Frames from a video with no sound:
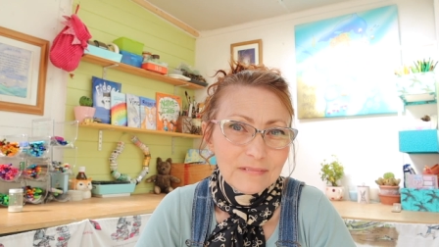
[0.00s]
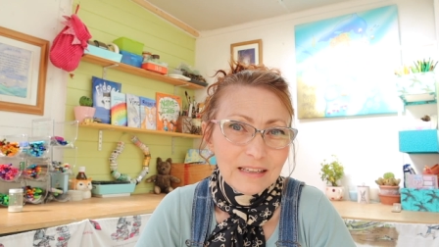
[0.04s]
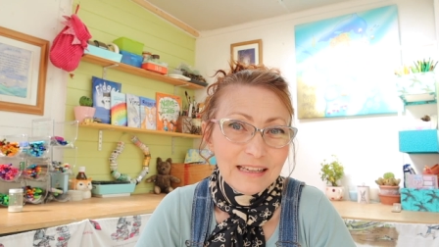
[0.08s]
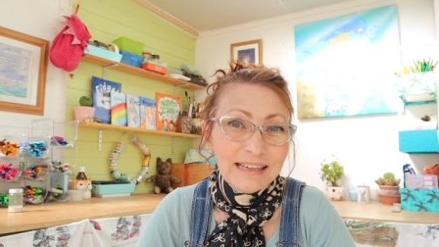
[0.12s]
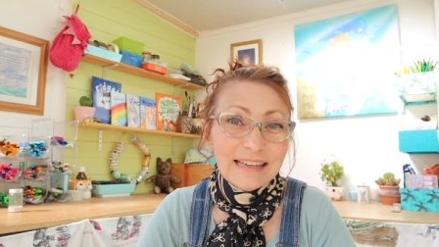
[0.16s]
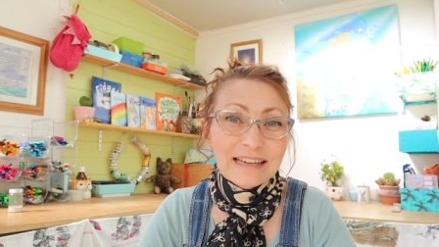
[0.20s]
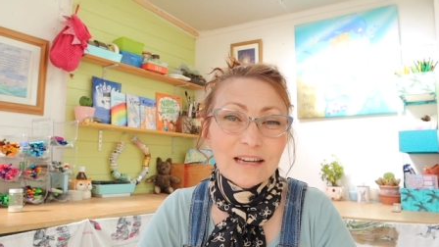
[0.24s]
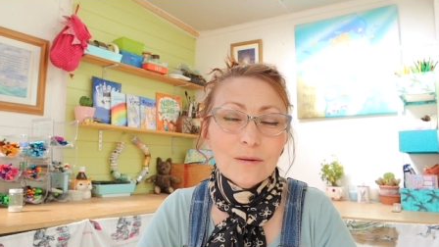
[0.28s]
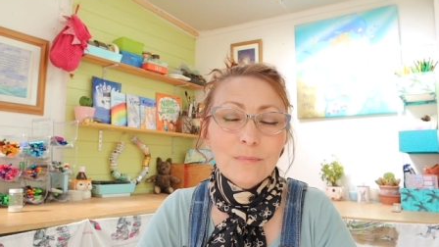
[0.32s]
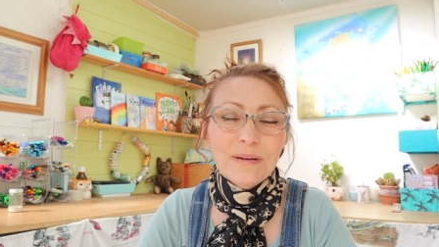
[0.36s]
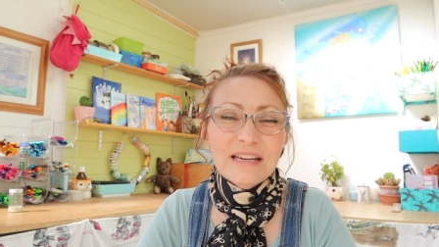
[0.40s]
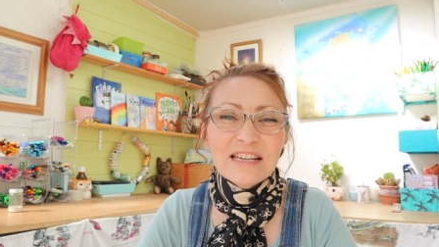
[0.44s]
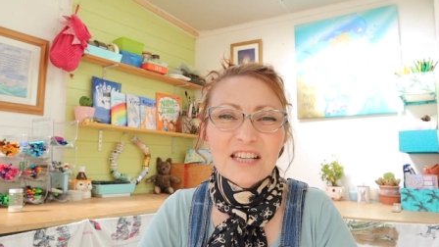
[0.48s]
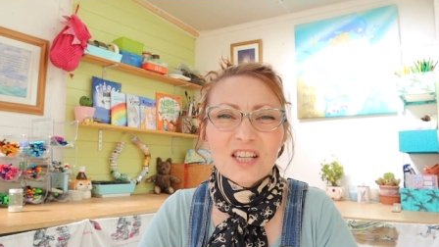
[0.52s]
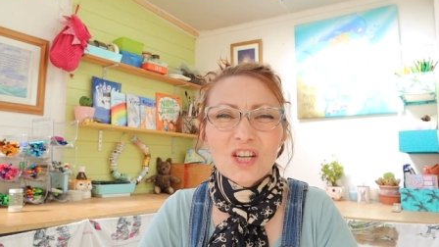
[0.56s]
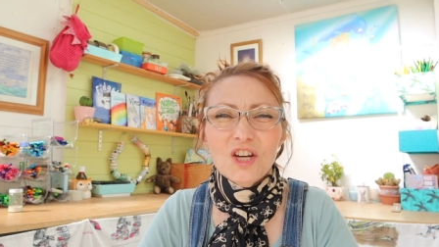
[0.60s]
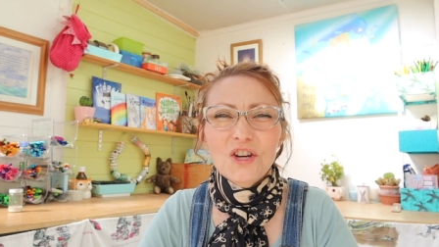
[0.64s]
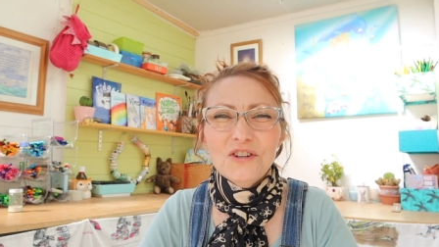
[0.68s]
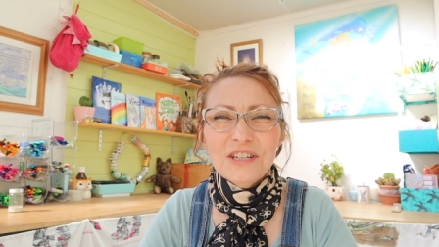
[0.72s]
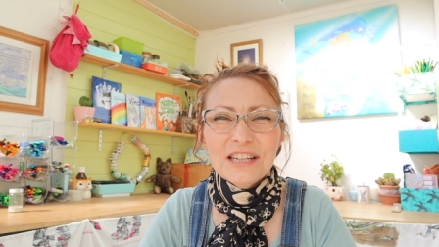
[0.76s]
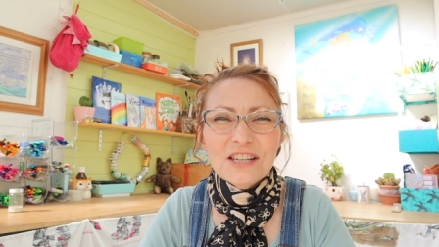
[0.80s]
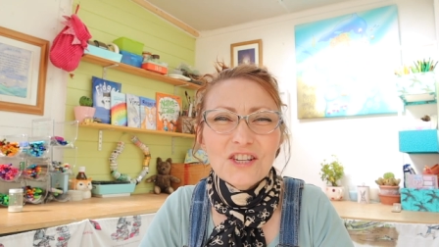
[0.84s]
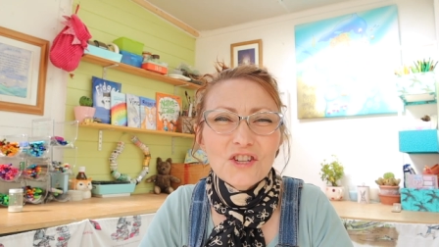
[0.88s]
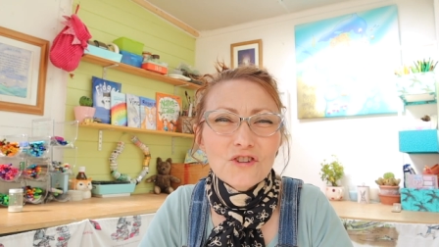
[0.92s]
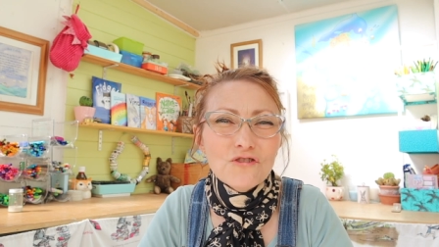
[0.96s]
it can be so
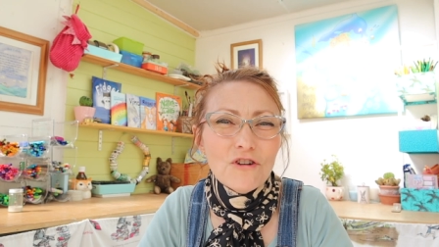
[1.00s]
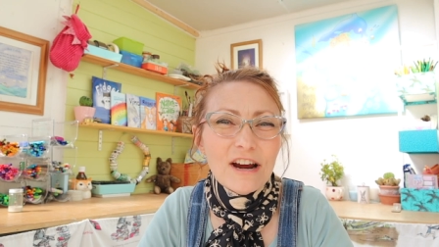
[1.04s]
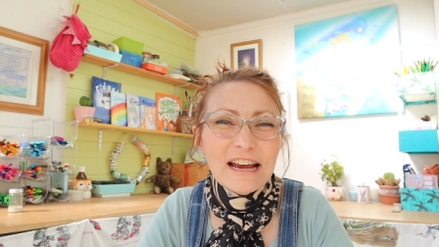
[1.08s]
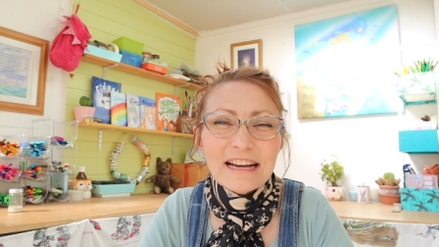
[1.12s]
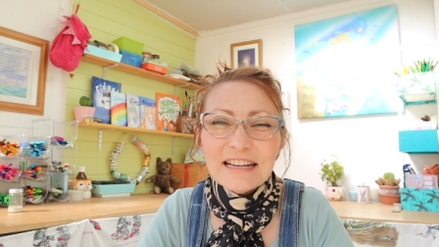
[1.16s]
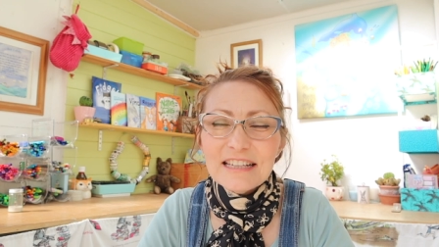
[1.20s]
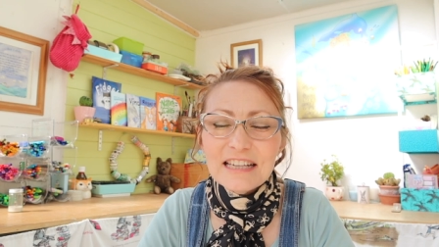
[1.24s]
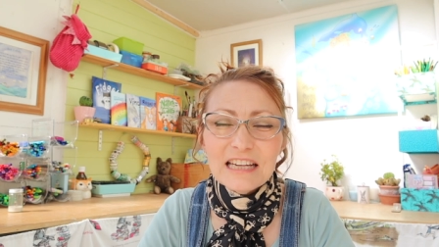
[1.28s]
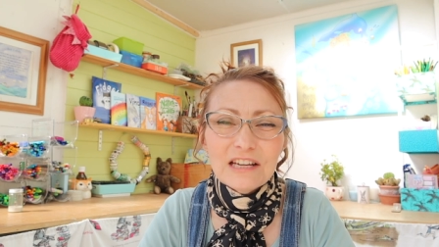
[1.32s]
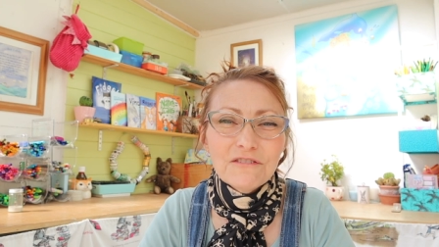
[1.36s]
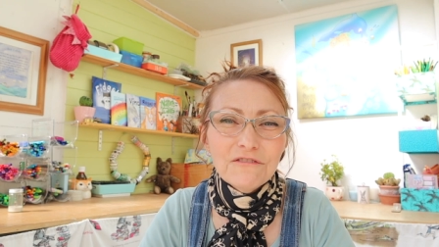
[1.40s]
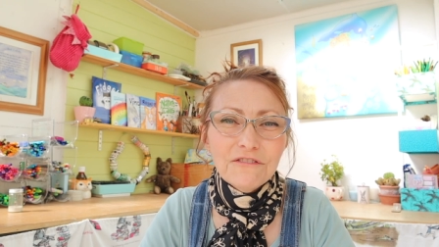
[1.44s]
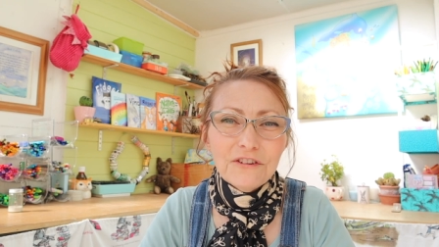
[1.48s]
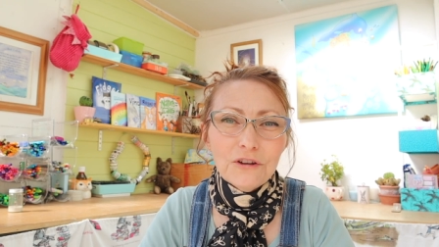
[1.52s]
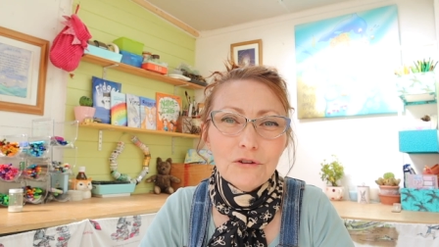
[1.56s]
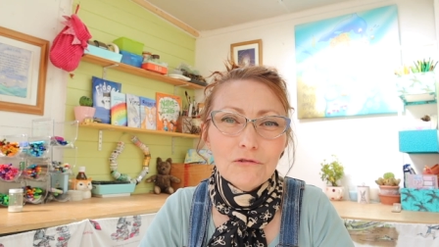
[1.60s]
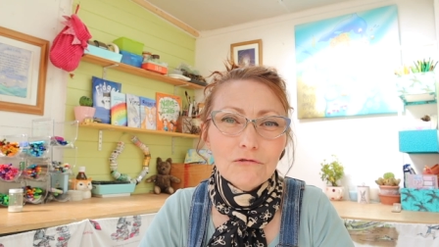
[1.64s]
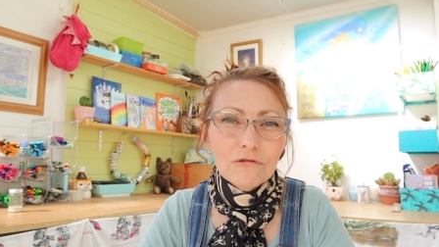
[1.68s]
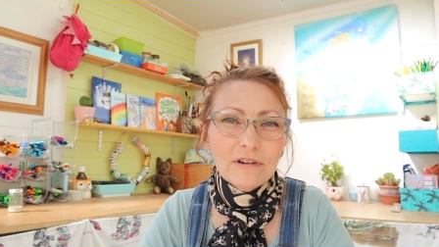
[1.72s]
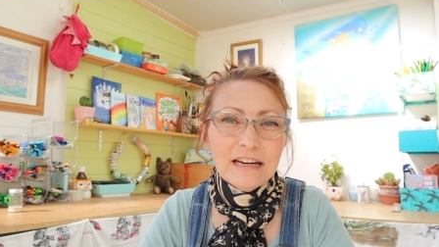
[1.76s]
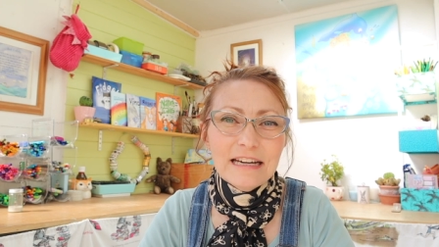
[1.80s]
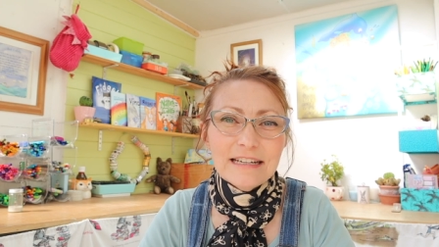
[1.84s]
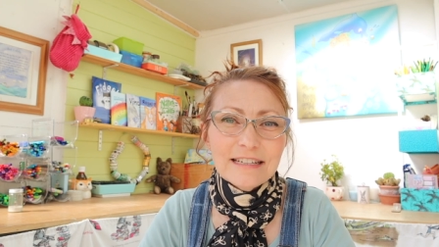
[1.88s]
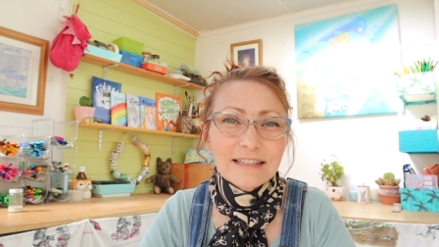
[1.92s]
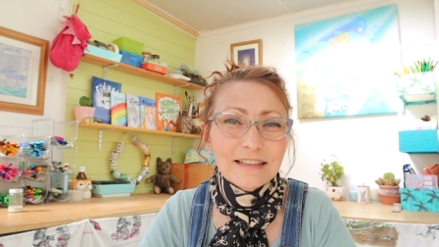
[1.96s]
distracting for your
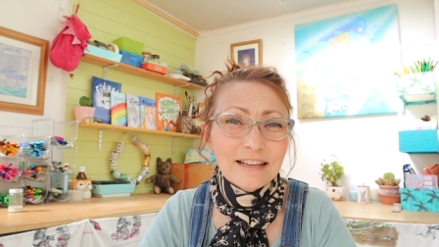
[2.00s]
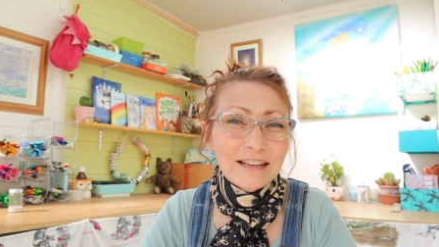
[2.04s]
reader